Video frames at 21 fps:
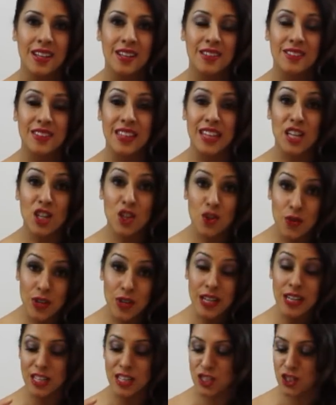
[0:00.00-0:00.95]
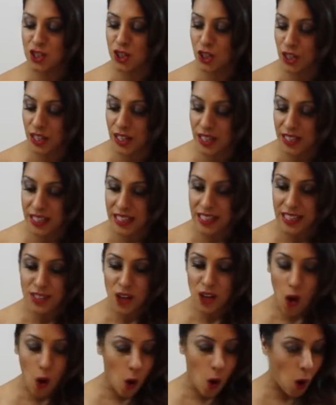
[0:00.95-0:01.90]
The ingredients you're going to need
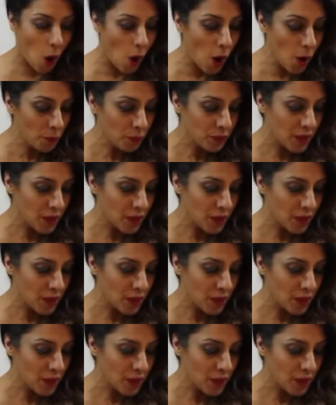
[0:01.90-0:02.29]
are